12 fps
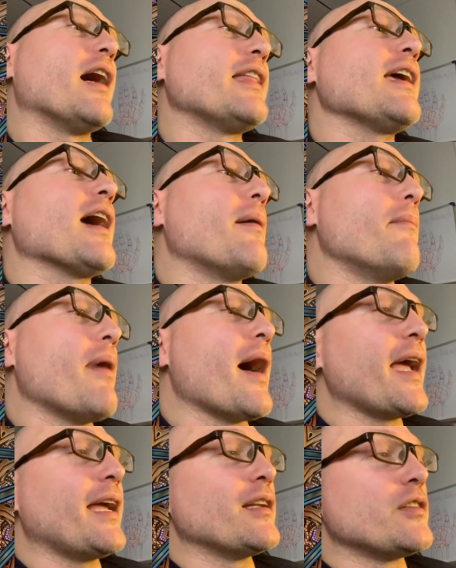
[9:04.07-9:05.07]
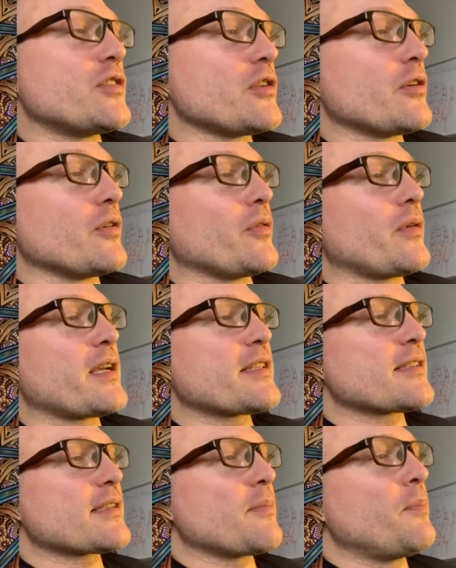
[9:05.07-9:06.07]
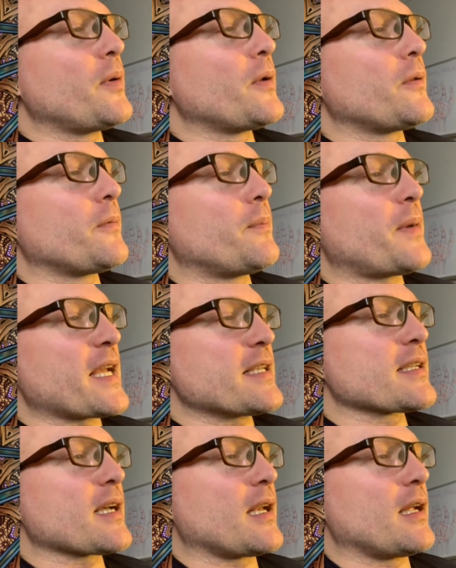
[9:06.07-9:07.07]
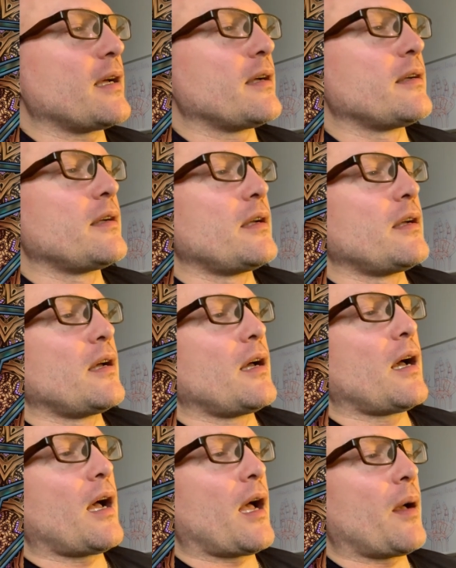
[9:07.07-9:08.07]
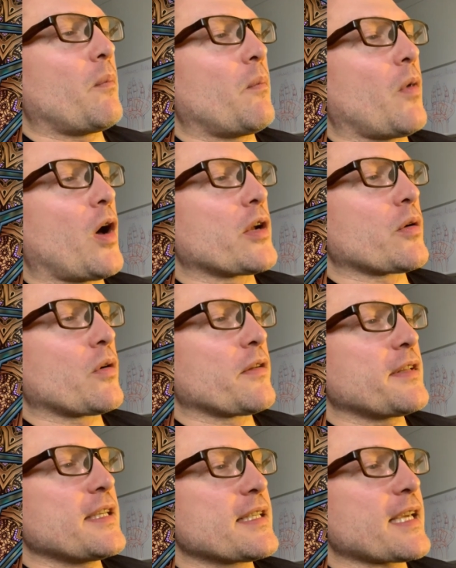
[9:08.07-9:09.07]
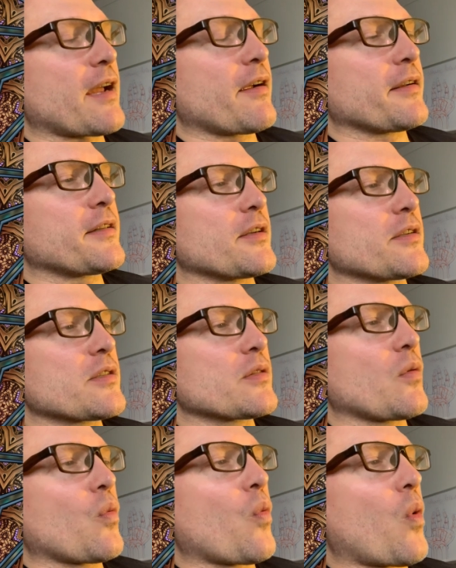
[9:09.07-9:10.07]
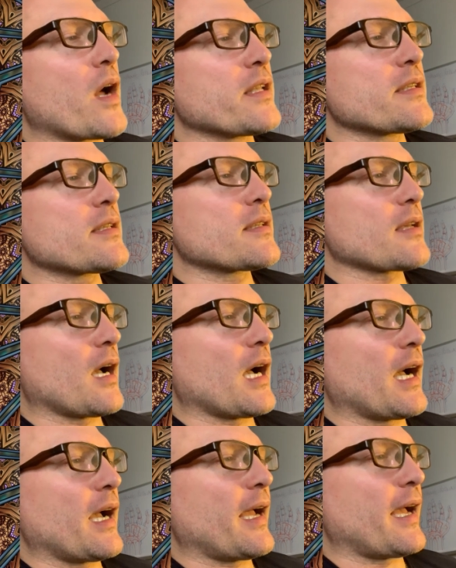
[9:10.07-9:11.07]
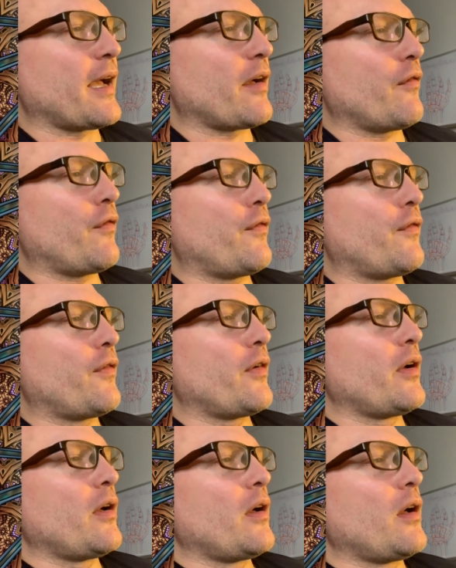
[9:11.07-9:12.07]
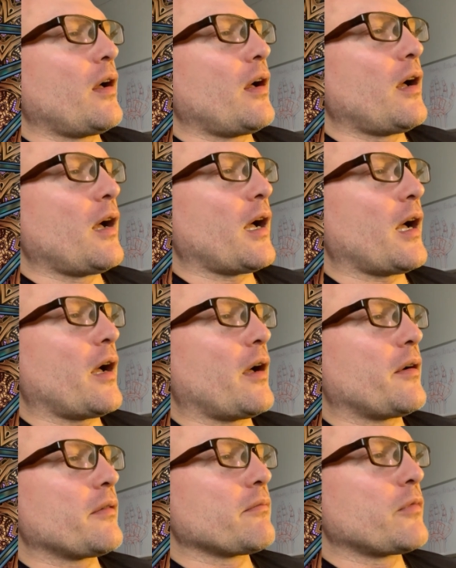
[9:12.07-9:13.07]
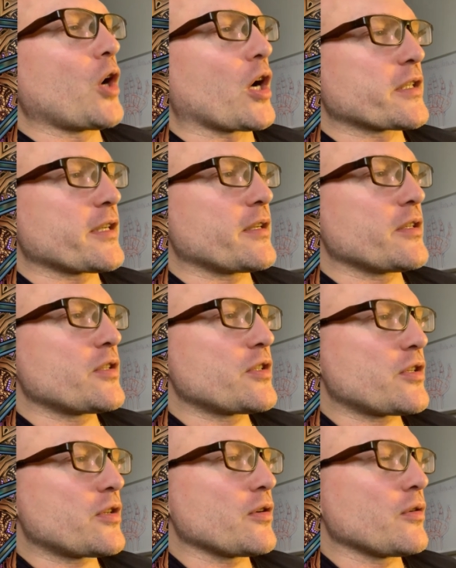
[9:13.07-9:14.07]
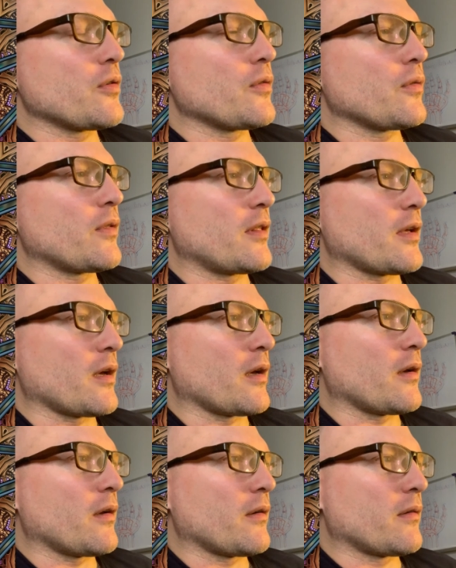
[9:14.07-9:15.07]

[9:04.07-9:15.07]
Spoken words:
think I may do a simple base color on all of these characters once I have gotten to the